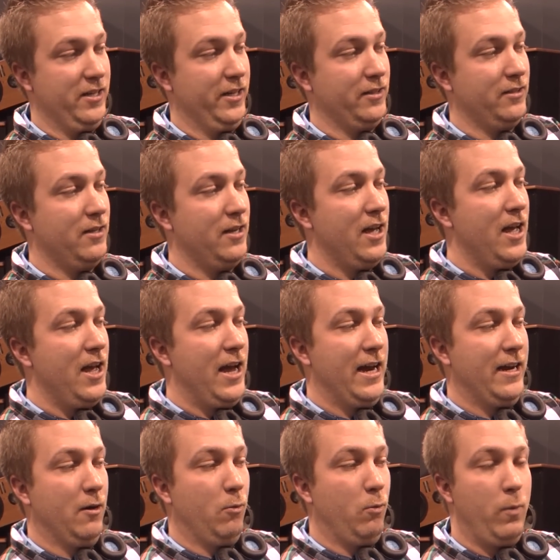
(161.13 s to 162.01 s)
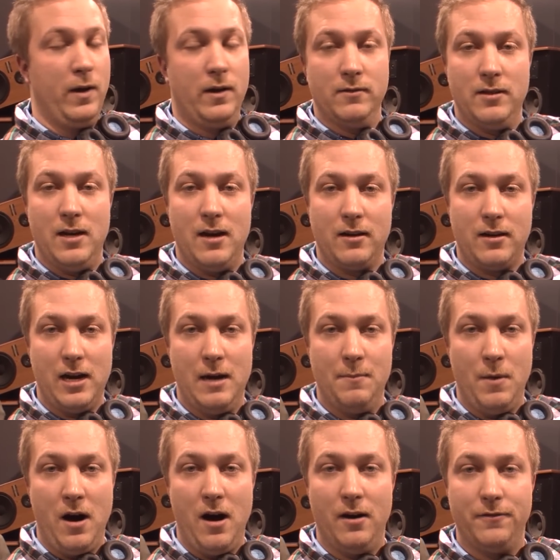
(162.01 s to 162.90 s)
thing and it will not
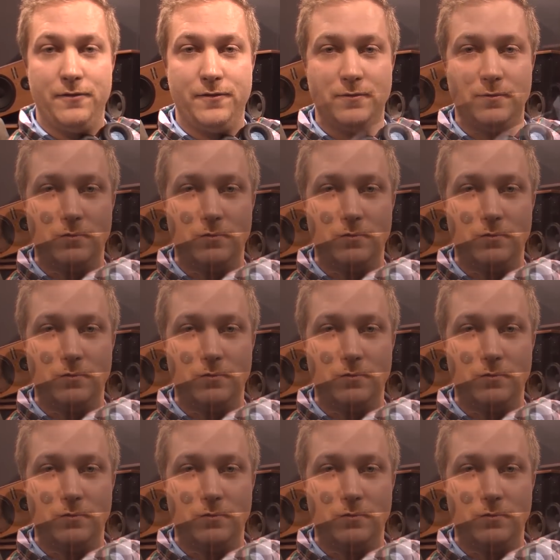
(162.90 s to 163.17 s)
come off.